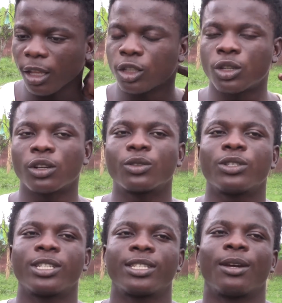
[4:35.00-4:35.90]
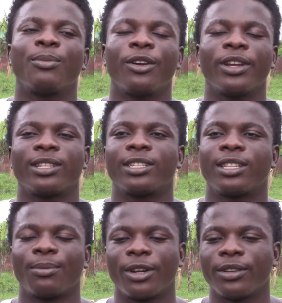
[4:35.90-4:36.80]
talked to Sister Mary, and
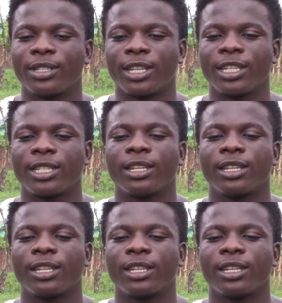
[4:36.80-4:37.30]
Sister Mary said